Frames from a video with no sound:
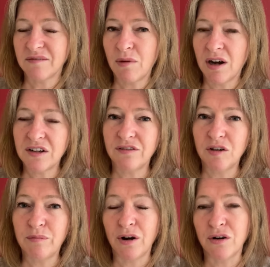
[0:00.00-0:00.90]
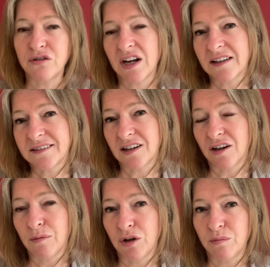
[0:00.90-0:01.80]
mindful approach next
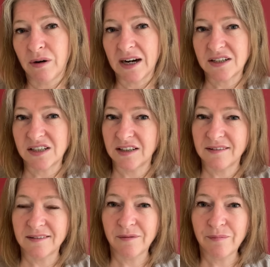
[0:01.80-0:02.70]
time you practice.